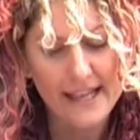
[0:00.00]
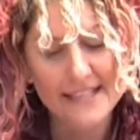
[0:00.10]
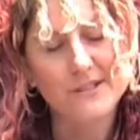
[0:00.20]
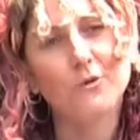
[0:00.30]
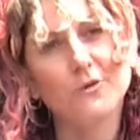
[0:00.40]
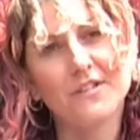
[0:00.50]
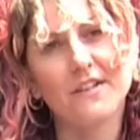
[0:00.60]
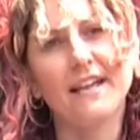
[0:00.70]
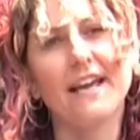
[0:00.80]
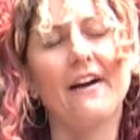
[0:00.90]
he is
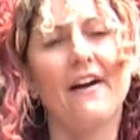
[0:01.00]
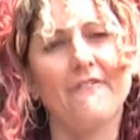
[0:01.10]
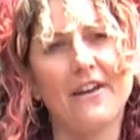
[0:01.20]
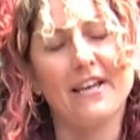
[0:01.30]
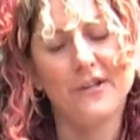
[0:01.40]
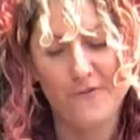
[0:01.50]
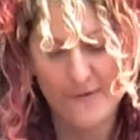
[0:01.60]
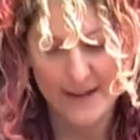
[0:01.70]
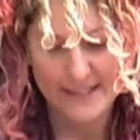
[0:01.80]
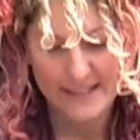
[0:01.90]
also now a valued
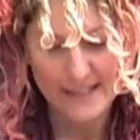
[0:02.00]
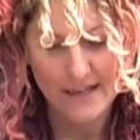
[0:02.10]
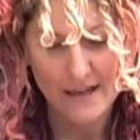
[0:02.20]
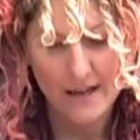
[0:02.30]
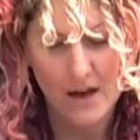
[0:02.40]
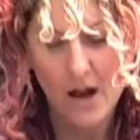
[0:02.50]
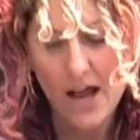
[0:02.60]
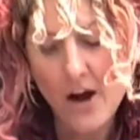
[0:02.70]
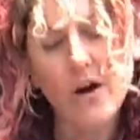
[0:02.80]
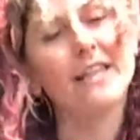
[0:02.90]
friend. I
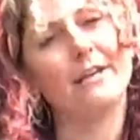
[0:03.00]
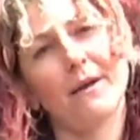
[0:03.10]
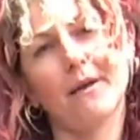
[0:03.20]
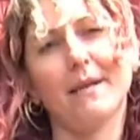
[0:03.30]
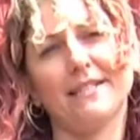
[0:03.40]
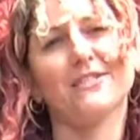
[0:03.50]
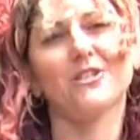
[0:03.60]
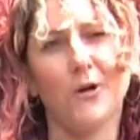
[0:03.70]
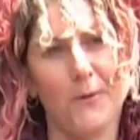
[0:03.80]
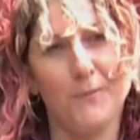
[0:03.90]
highly recommend
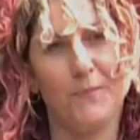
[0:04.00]
Scott.